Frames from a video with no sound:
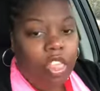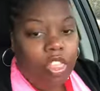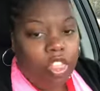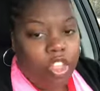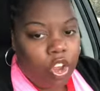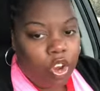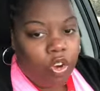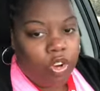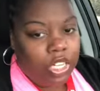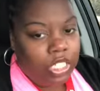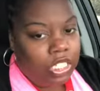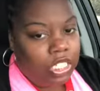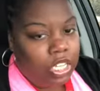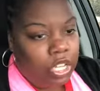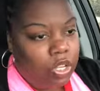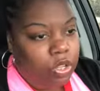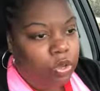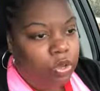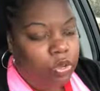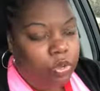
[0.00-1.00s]
They're going to
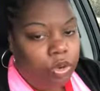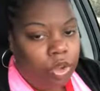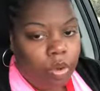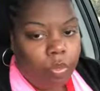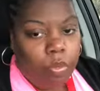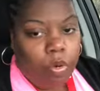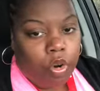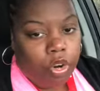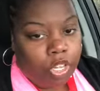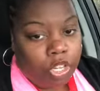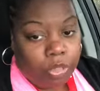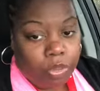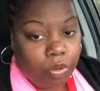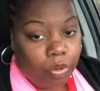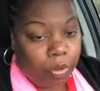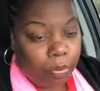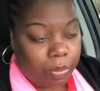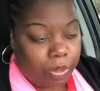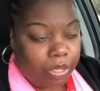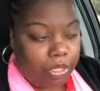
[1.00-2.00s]
tell you no more than
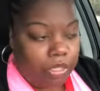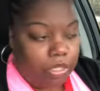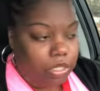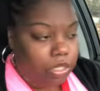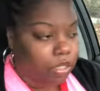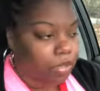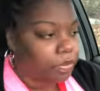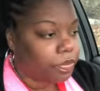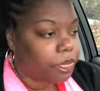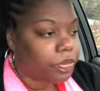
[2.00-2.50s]
3 months.